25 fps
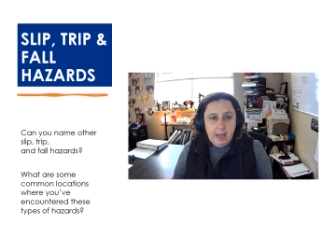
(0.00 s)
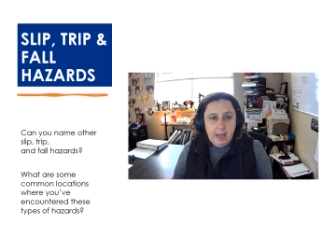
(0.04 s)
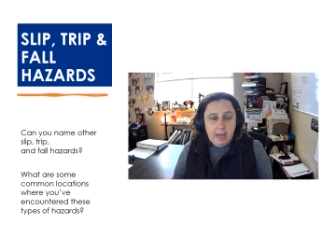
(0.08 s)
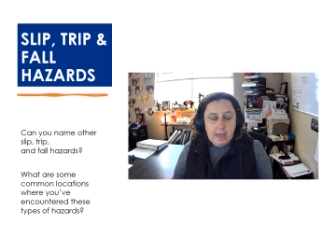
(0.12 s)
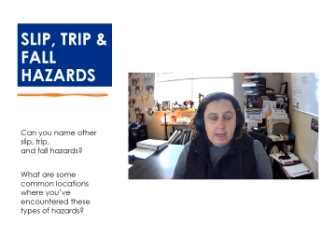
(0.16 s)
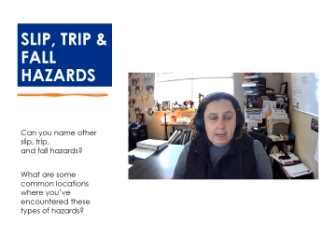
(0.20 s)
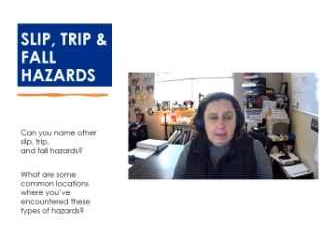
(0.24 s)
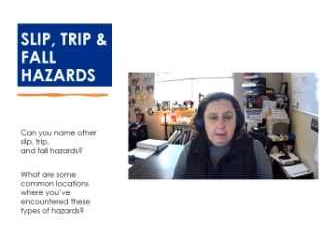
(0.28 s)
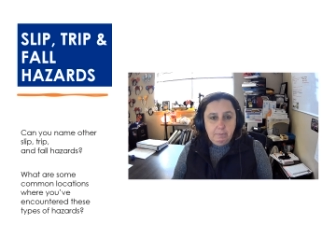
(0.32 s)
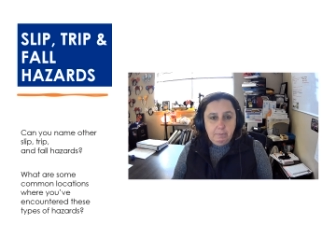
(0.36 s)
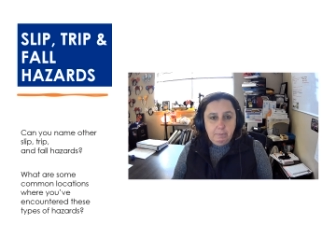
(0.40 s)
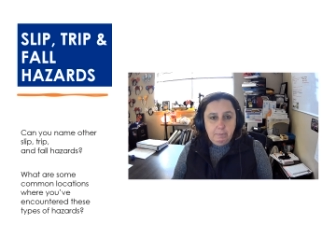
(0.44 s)

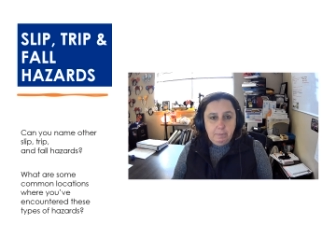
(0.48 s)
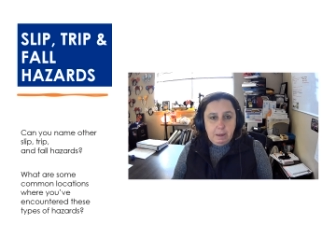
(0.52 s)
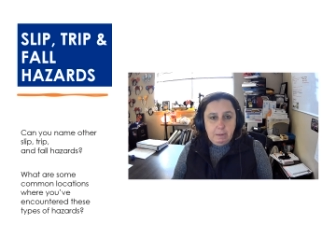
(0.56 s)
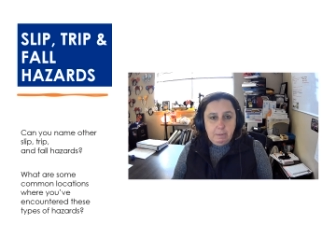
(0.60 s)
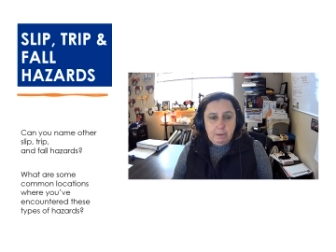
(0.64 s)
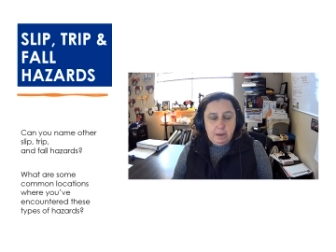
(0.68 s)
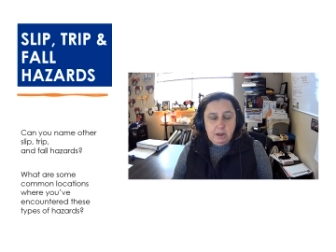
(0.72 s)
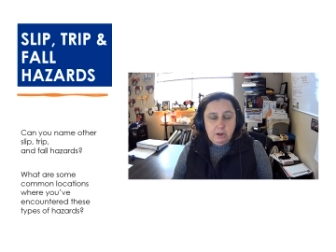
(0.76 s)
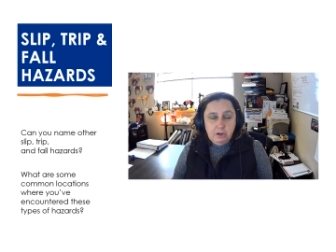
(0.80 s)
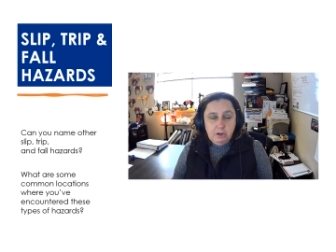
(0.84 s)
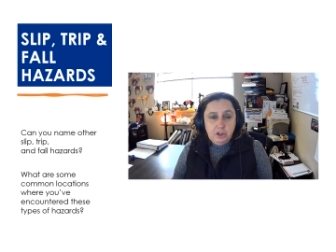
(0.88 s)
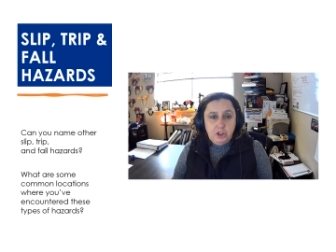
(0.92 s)
Uh,
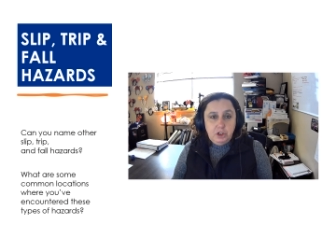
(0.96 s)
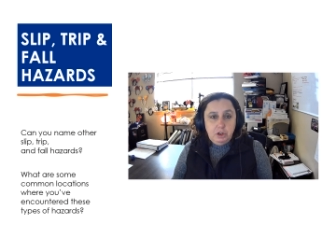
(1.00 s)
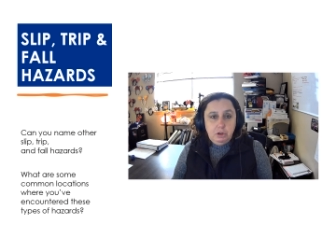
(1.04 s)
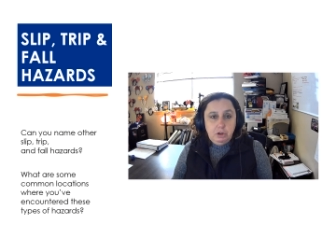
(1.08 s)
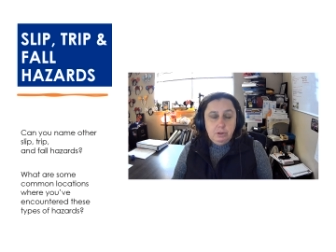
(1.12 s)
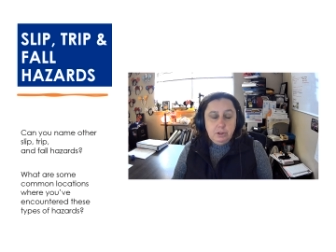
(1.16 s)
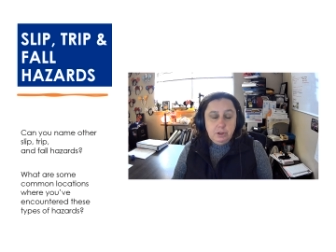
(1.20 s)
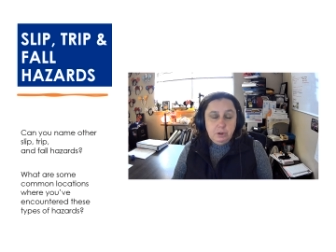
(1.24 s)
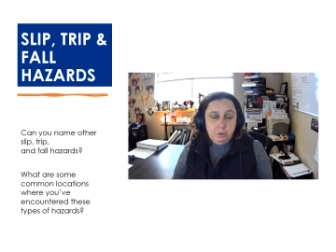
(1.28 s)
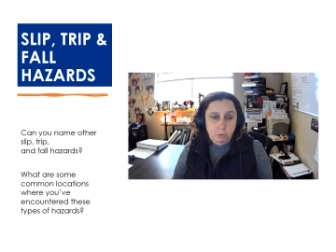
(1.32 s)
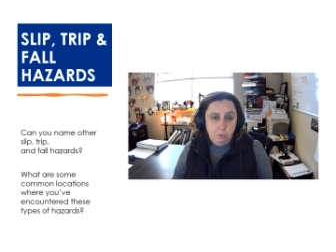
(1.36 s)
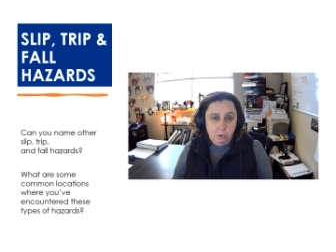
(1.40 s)
maybe your
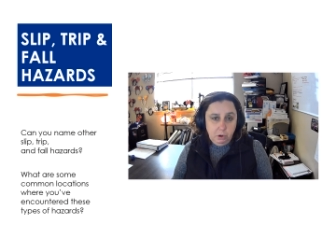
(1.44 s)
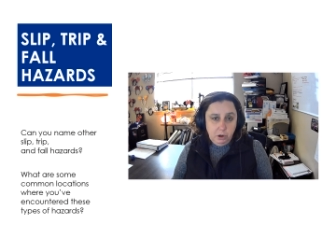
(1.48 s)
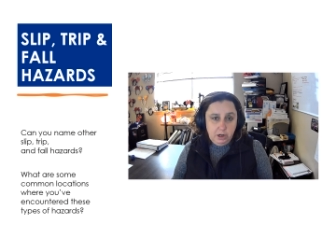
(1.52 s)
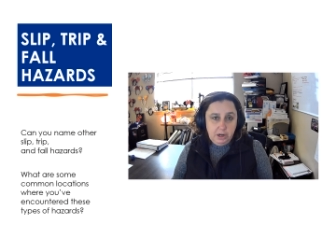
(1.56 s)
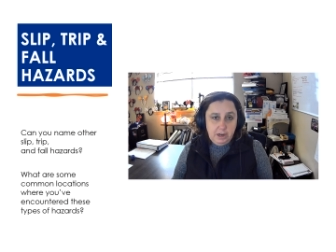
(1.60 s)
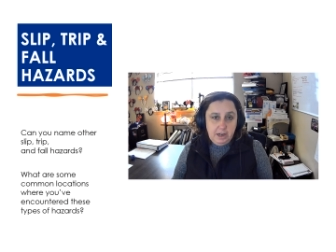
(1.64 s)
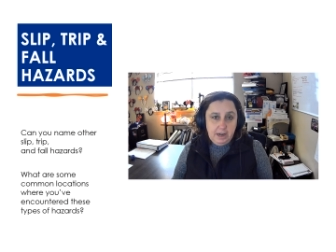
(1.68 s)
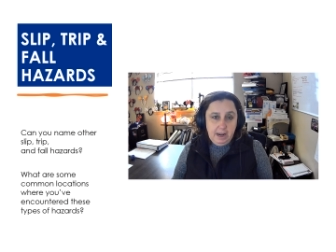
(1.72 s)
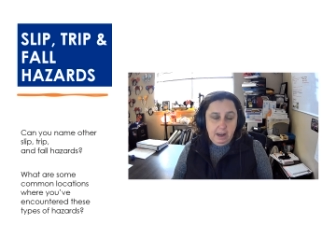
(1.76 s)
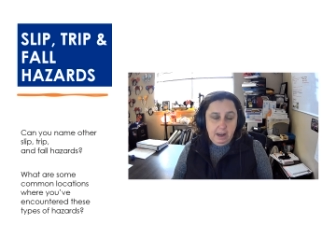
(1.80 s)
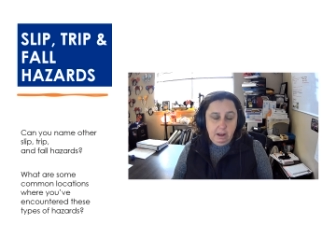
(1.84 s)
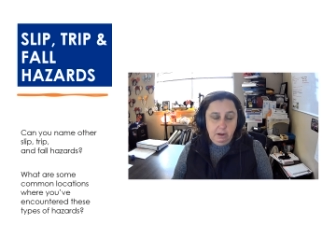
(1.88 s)
shoes are
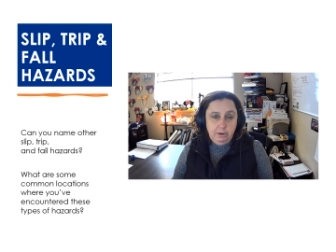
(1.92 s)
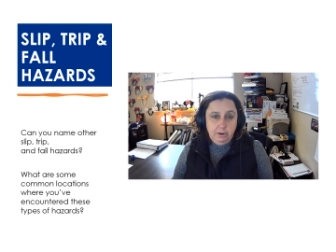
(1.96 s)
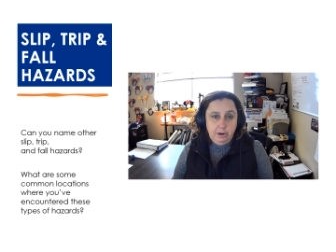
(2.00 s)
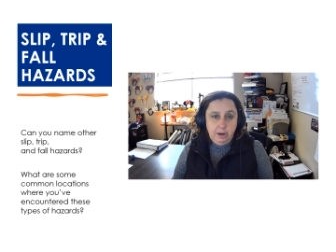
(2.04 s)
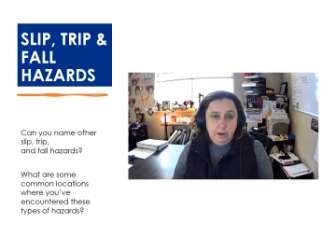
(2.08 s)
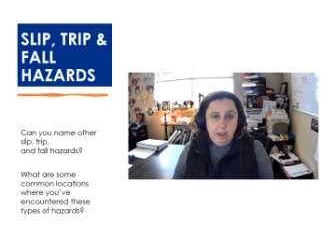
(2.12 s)
worn down.